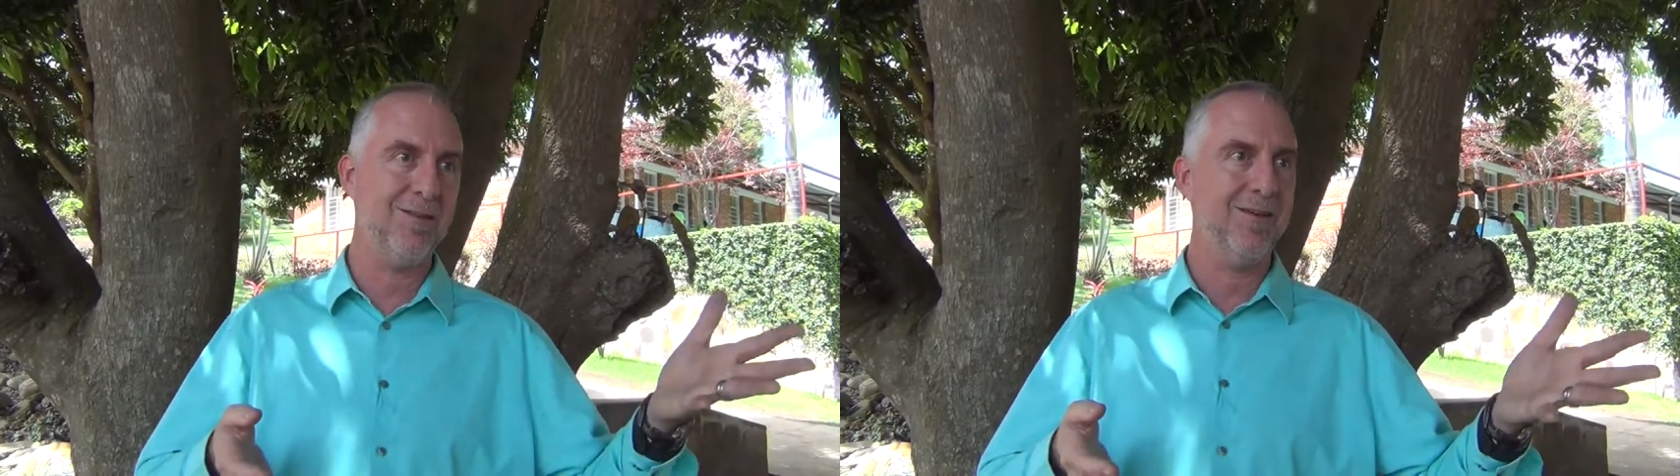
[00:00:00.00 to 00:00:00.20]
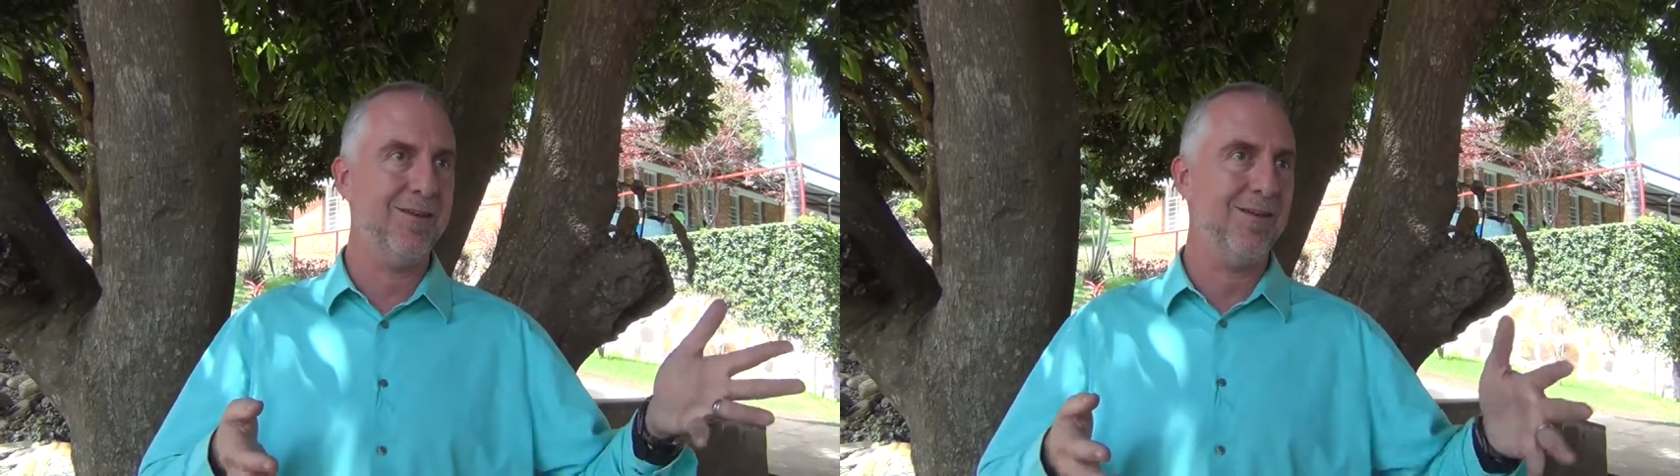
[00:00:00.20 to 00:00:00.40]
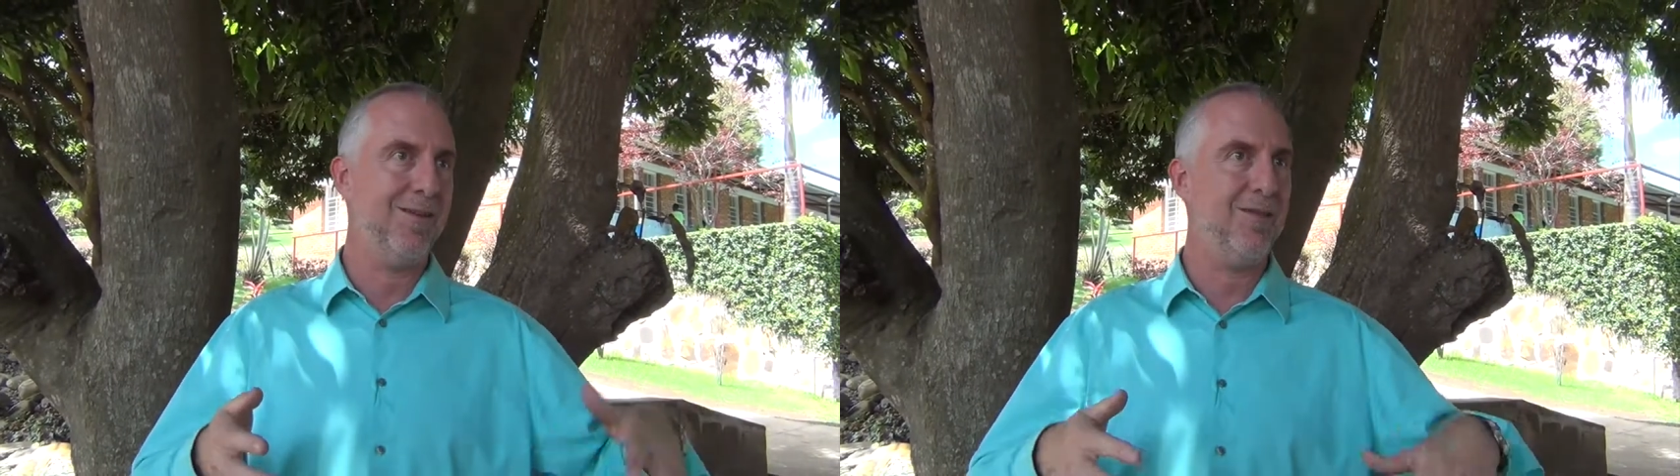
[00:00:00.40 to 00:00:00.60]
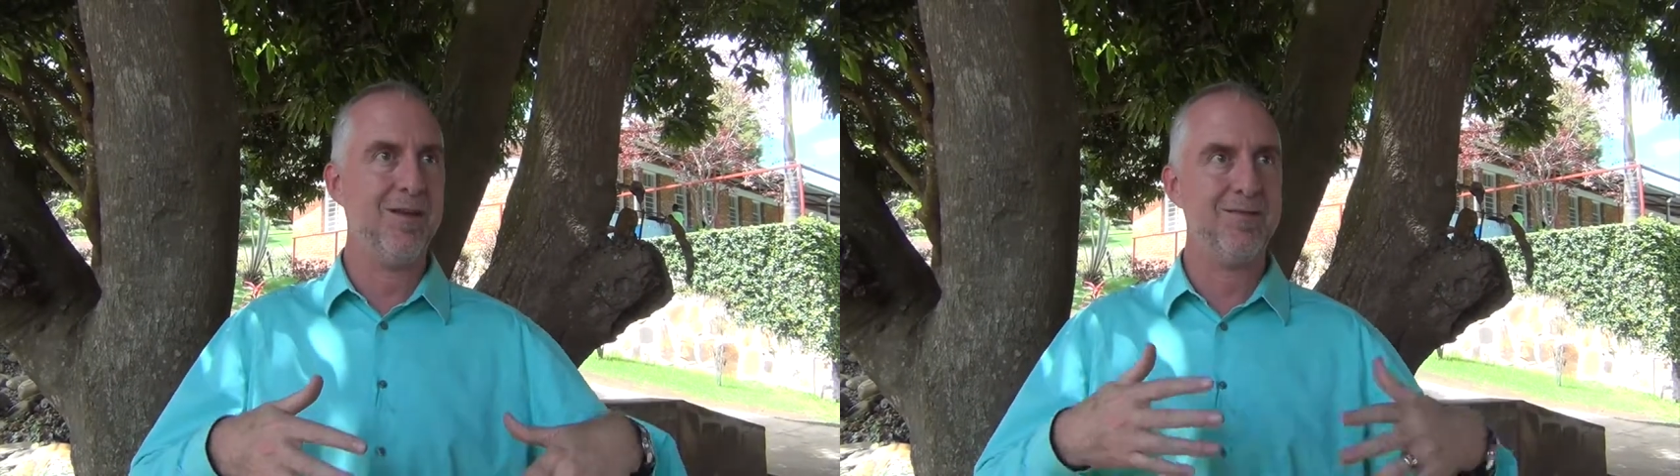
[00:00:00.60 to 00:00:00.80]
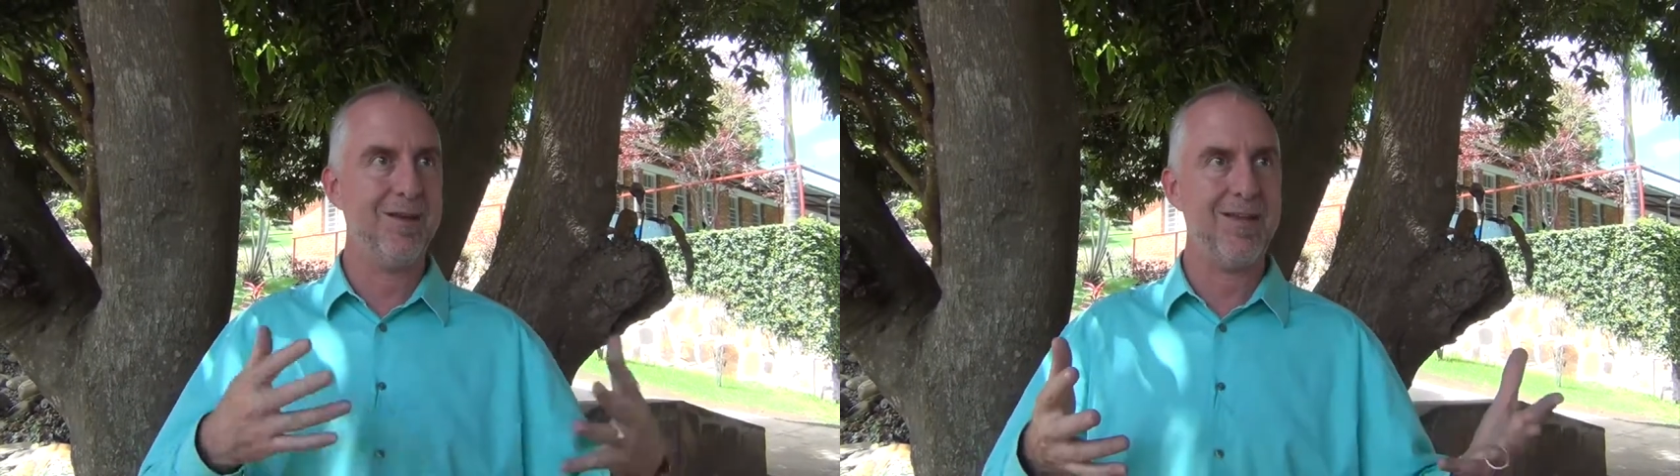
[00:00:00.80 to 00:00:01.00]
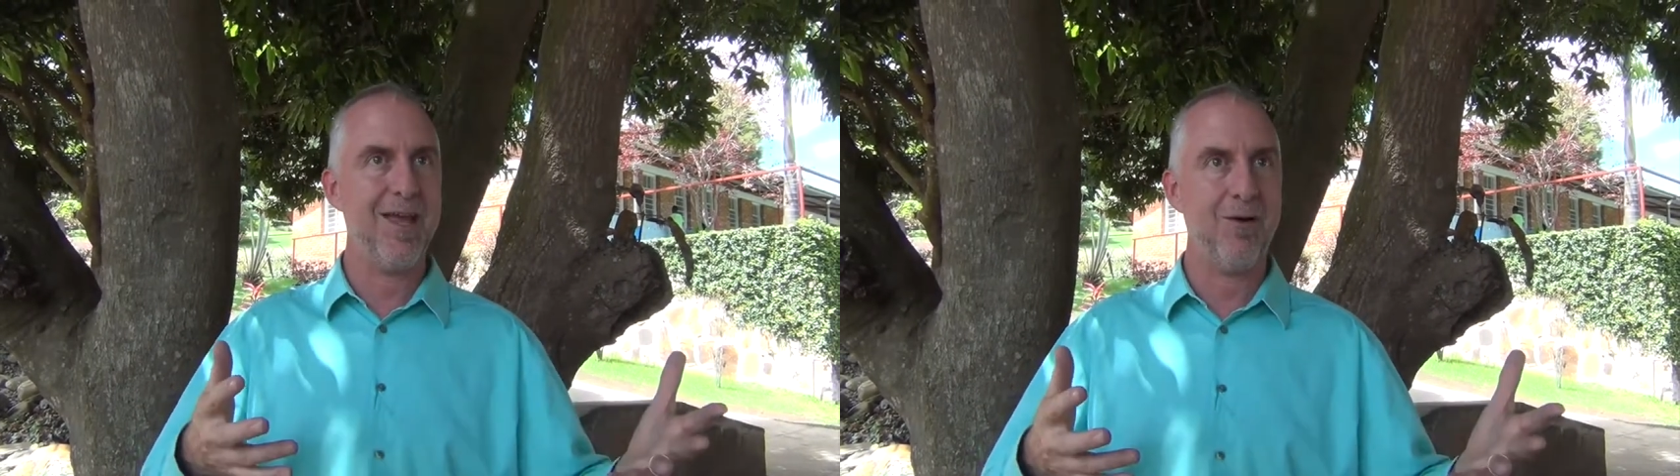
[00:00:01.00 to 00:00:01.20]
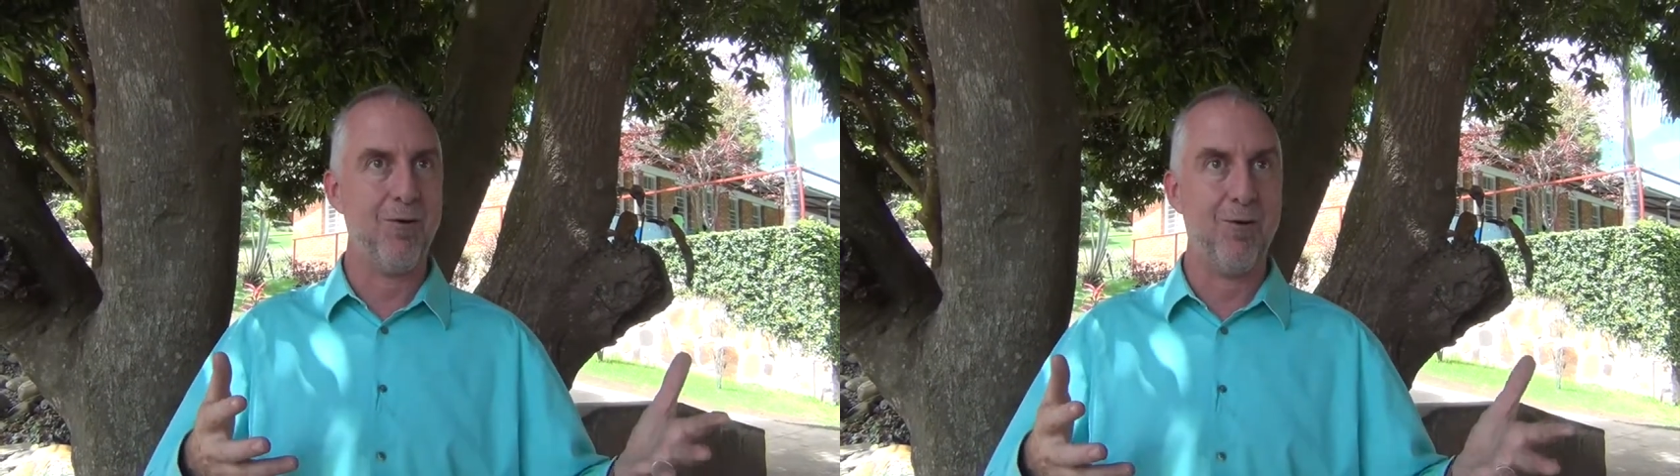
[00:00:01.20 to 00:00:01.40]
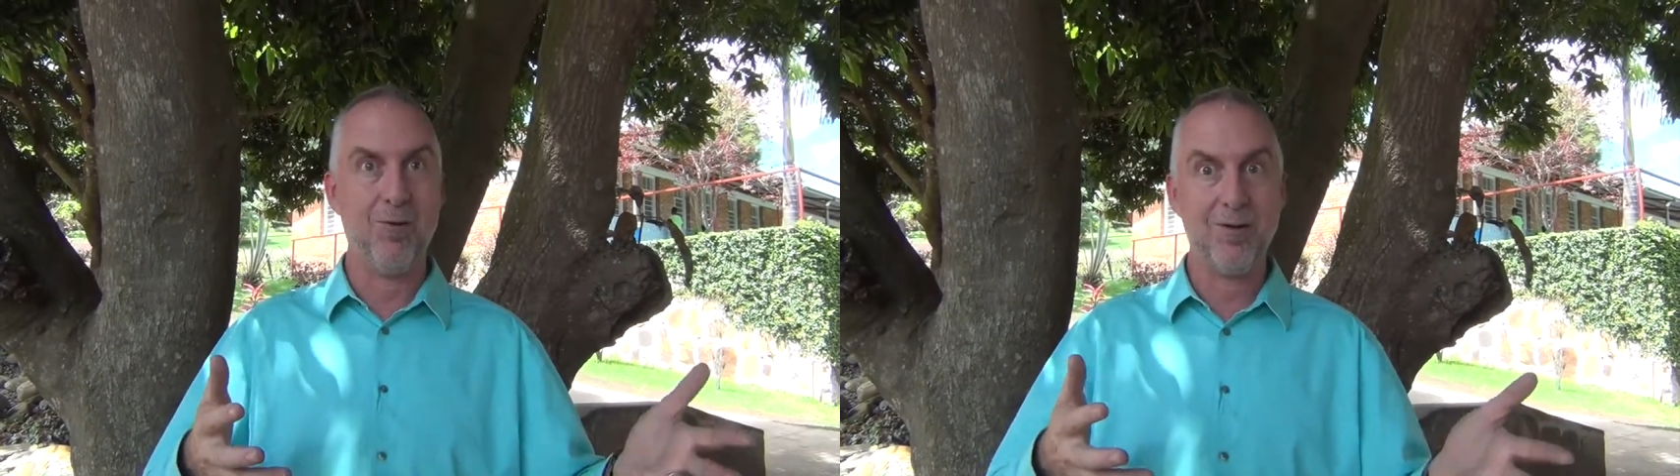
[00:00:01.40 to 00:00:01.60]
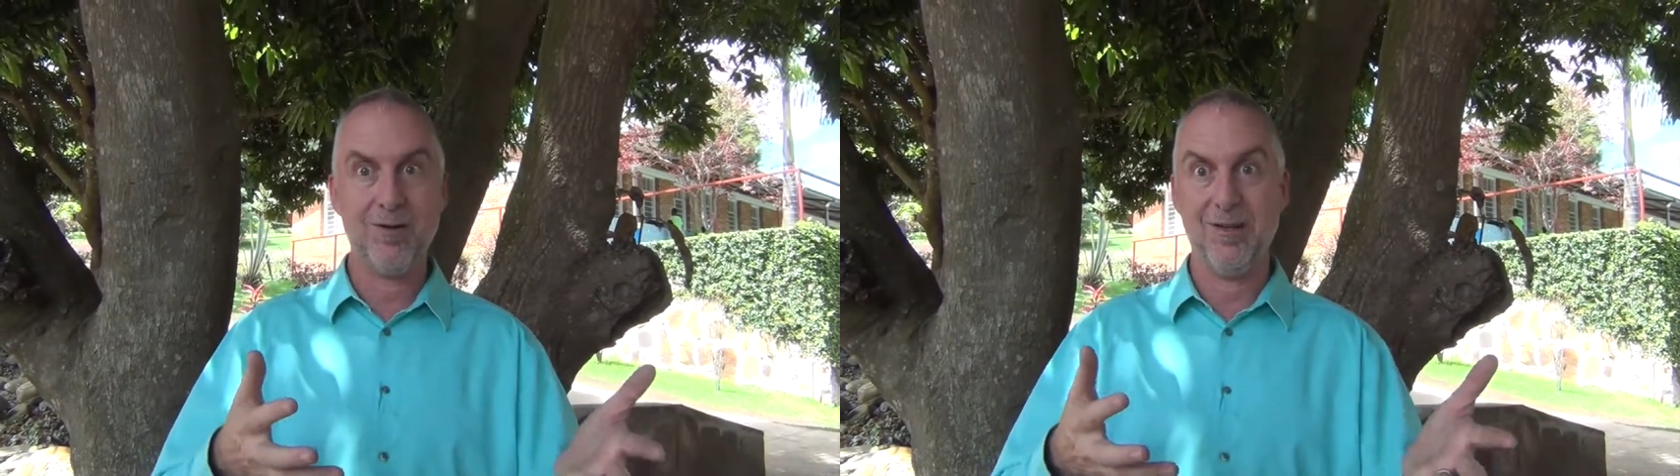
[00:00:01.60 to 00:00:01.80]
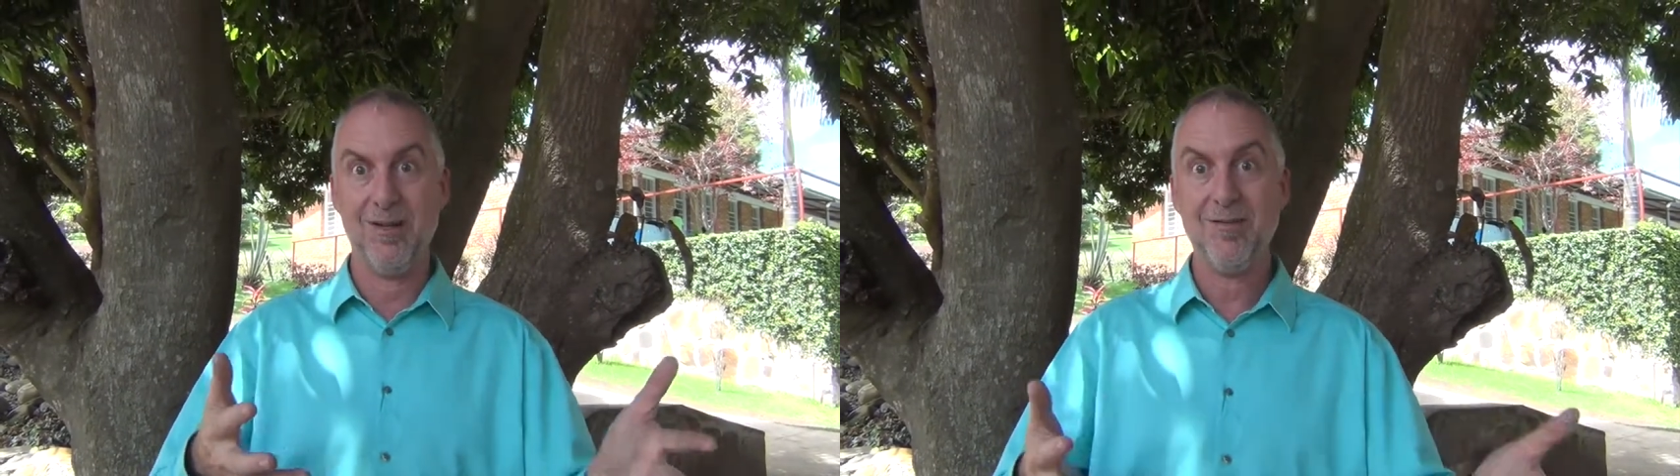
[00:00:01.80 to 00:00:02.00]
things like that,
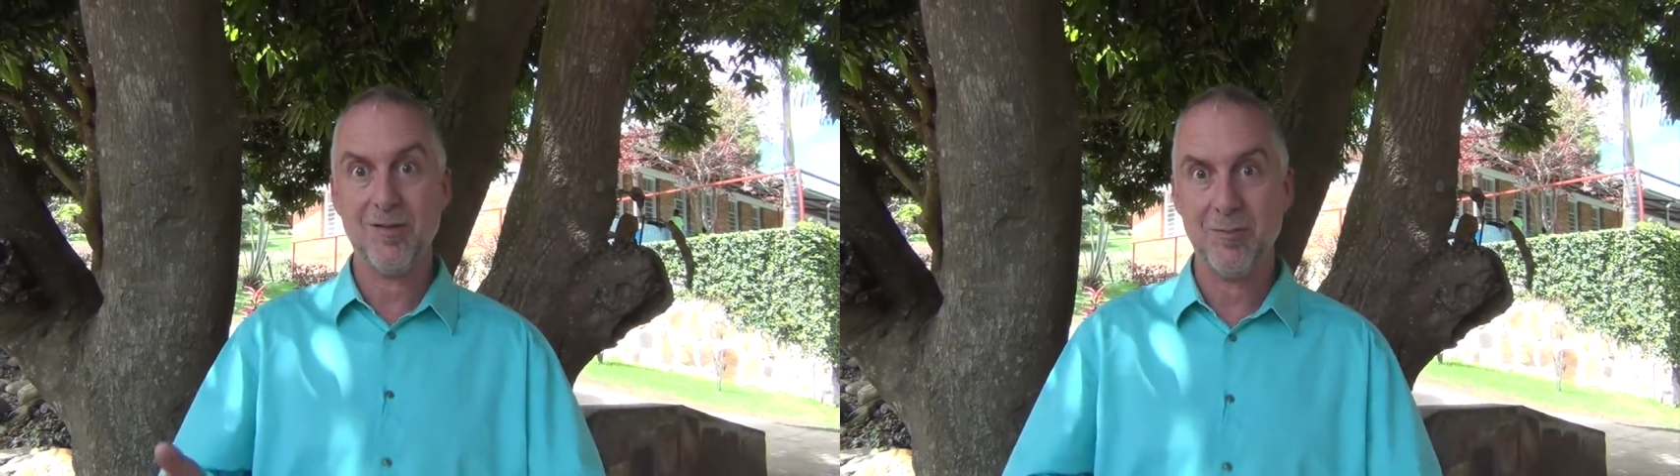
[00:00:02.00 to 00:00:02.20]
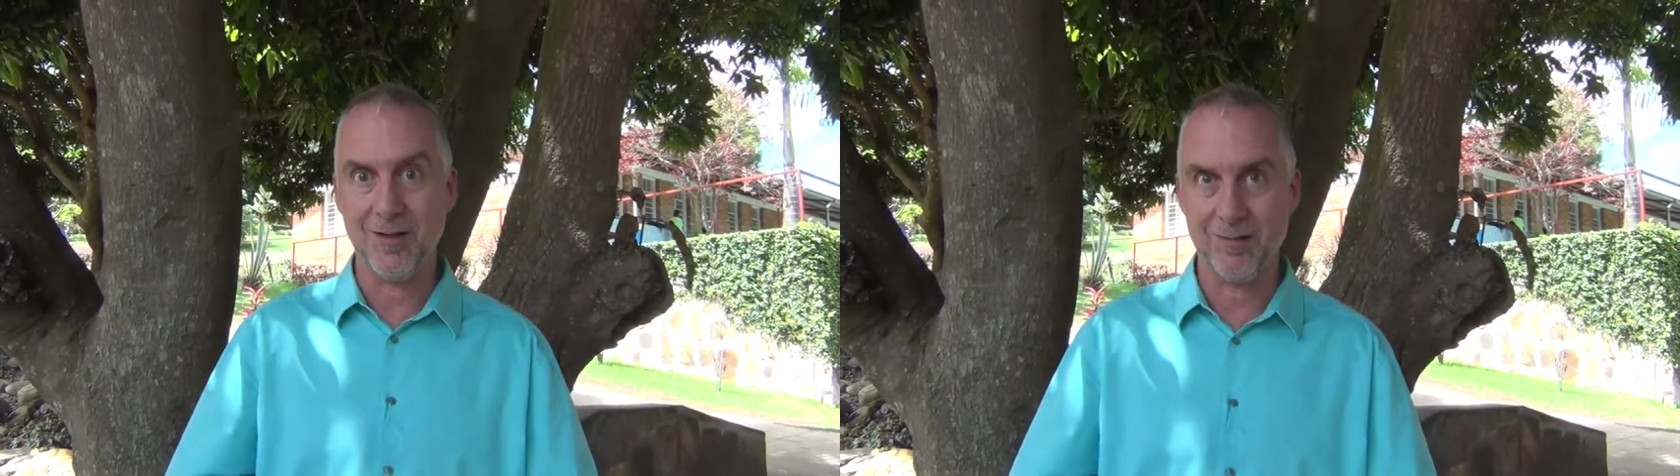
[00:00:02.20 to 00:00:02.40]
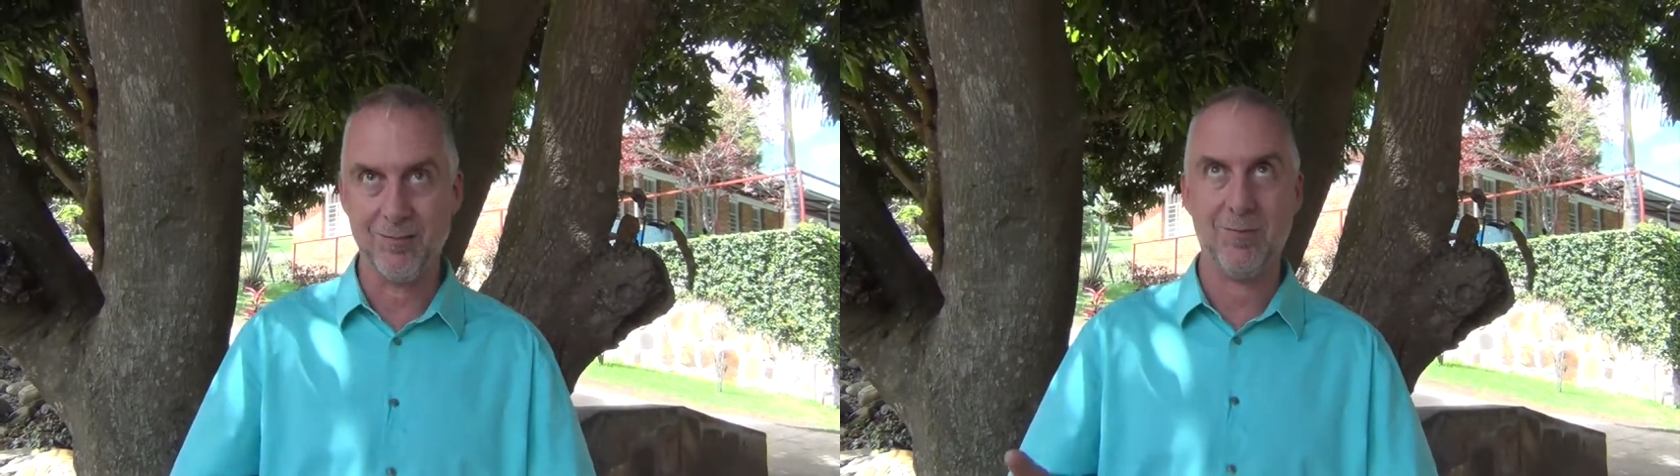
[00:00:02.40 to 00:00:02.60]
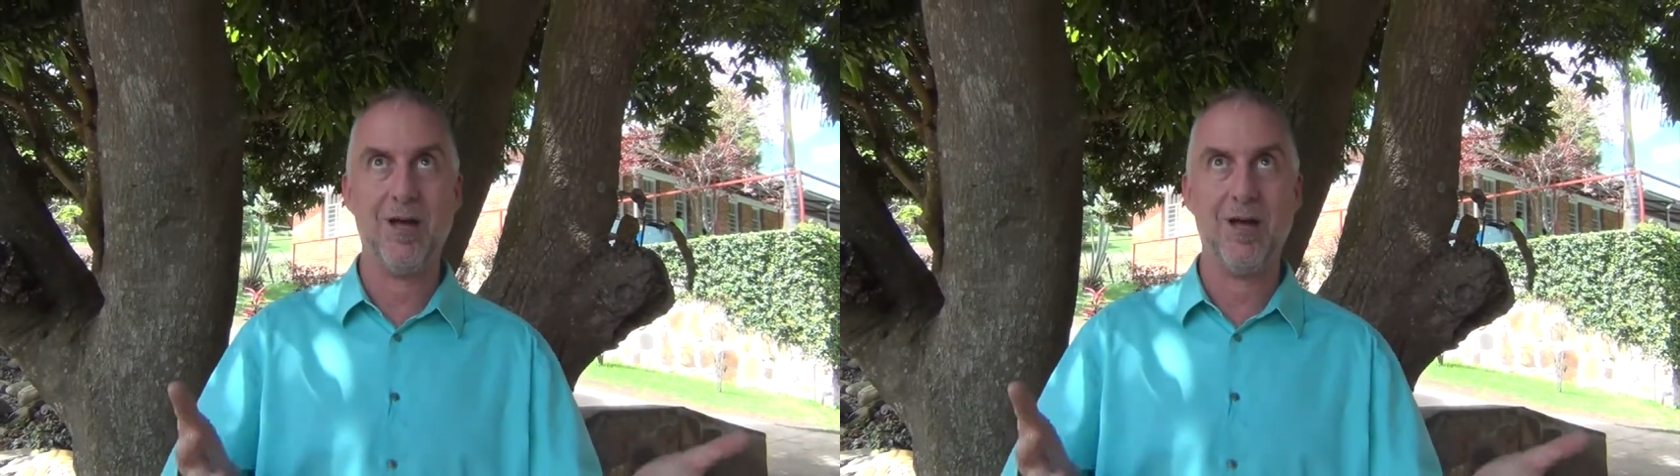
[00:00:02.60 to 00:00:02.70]
or instruments.